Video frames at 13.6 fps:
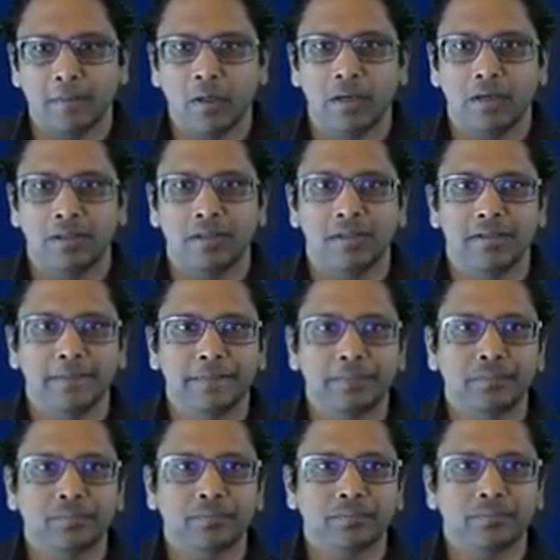on the
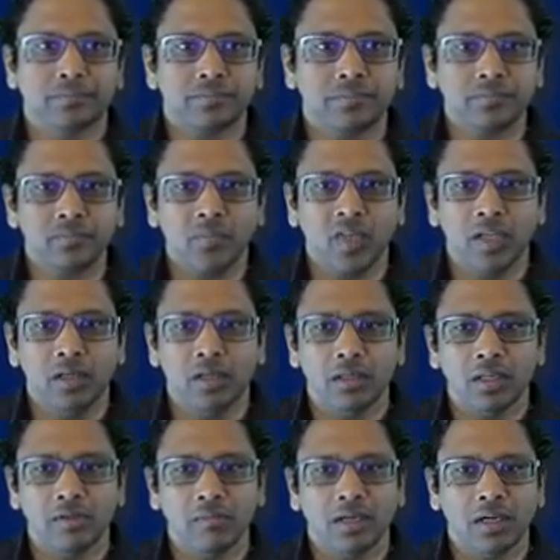
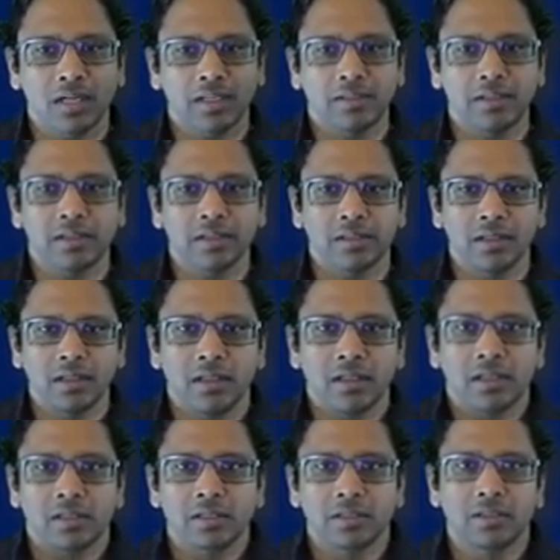command line there.
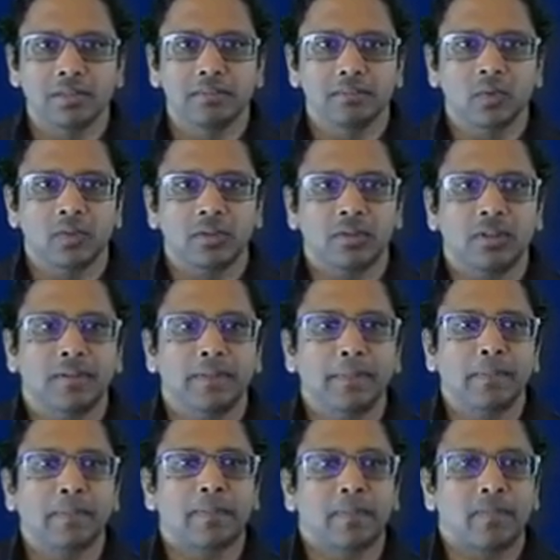So
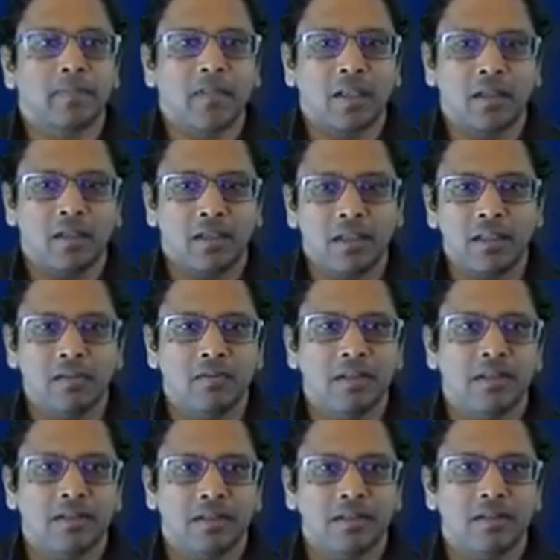either
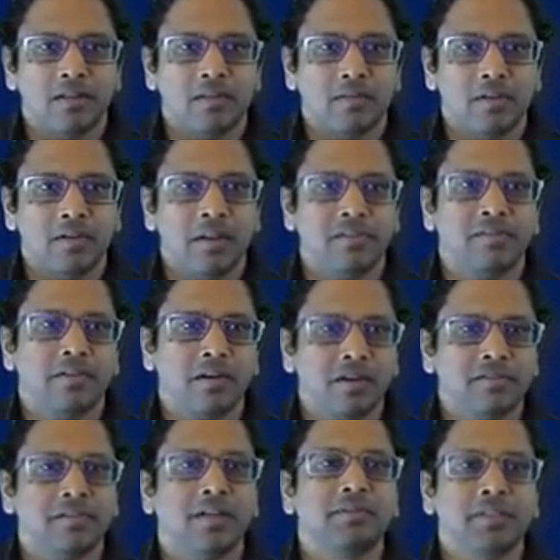way, you have a lot
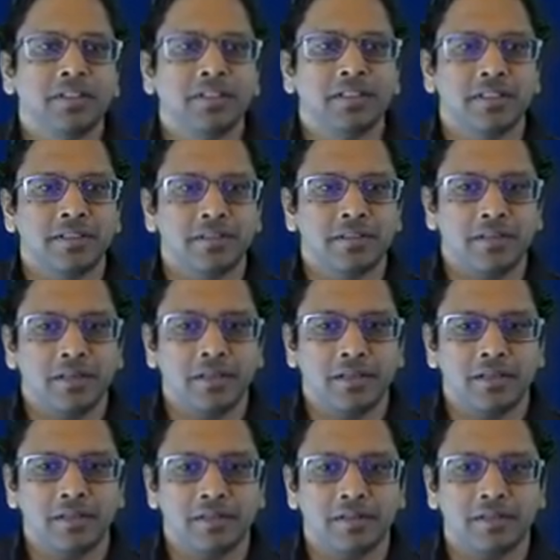of options essentially,
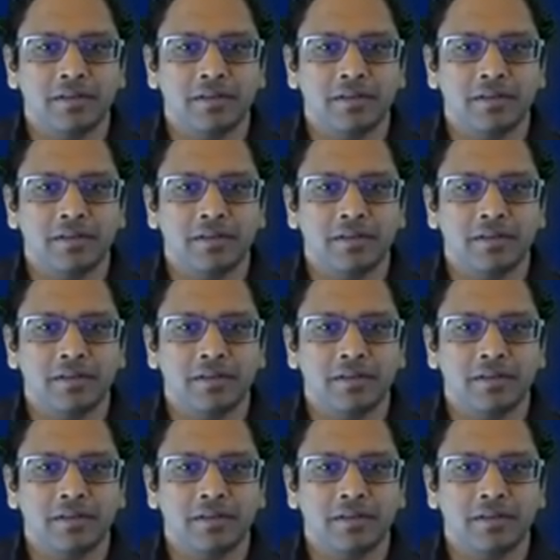and